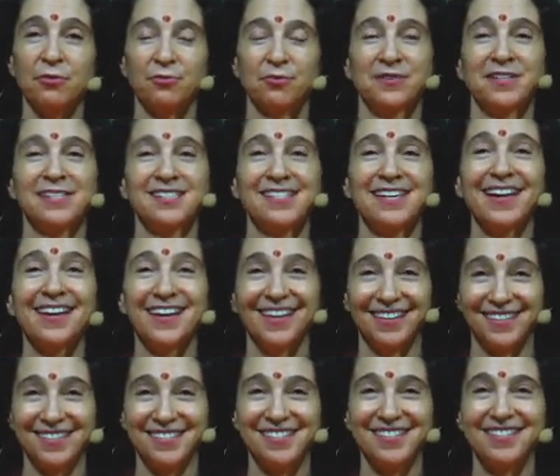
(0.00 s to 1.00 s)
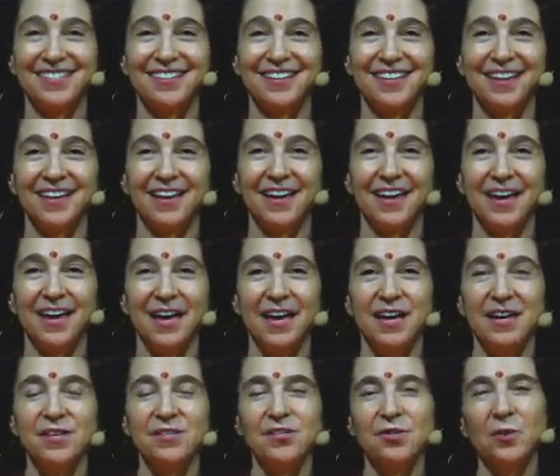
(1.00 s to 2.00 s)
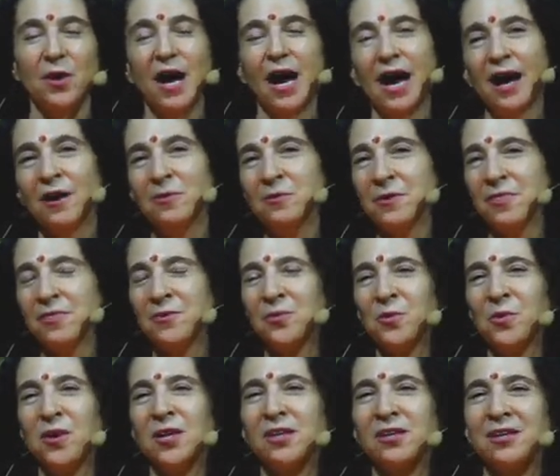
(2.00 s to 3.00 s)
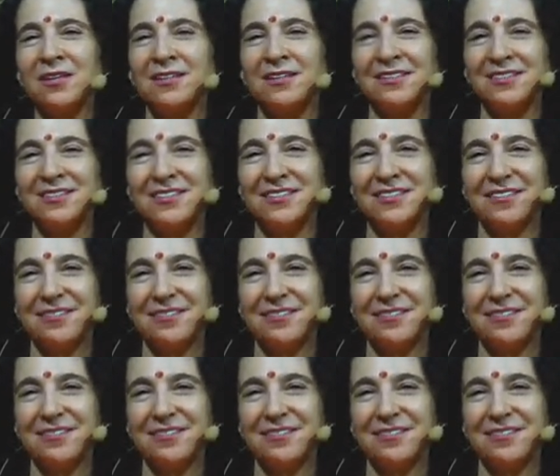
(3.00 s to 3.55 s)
3 seconds. So how in the world